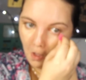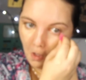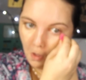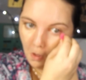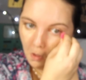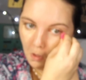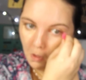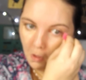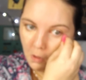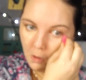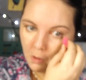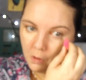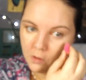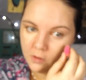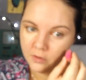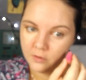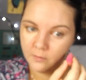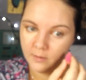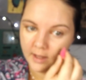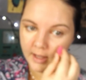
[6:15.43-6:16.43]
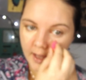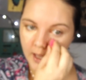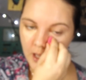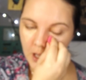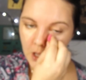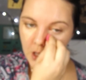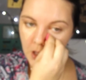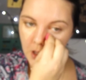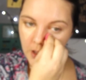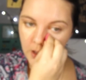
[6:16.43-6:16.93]
all the way
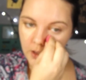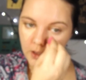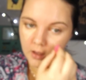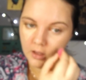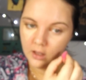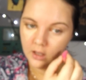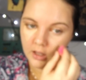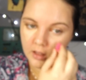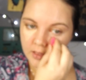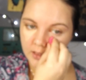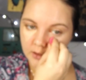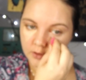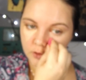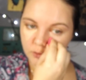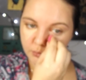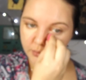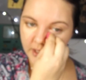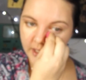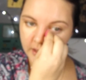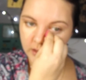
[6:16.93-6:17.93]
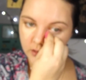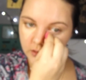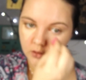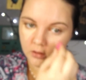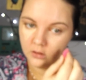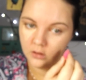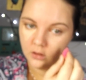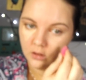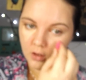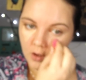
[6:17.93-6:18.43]
and that you blend
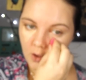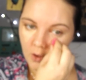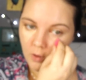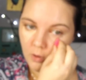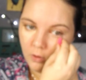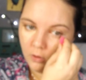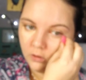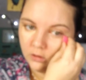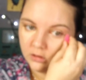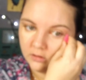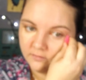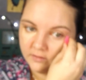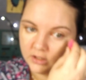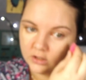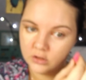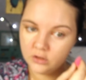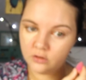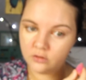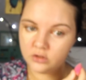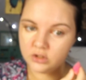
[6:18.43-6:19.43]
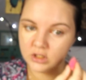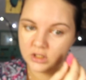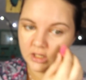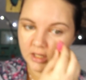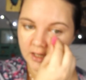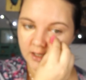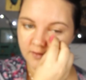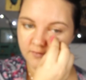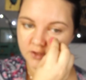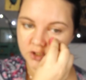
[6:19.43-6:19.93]
all of it. Don't just
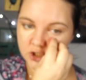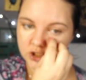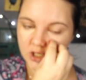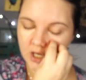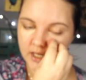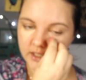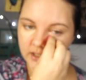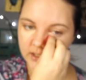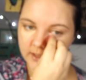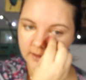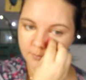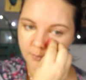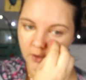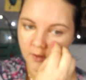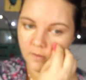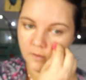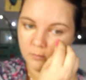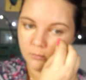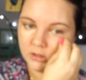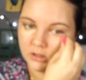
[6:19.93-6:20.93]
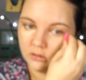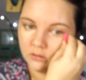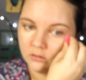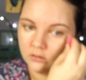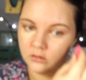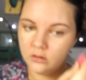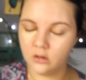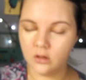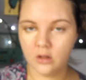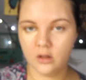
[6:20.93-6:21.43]
leave a shiny spot in the middle.
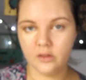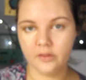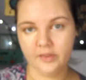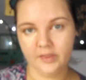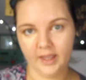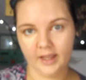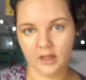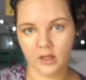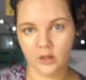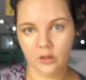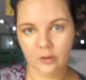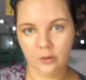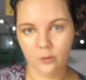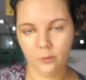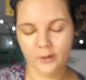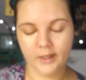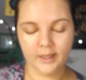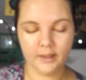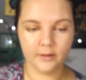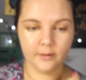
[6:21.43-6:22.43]
That'll look weird.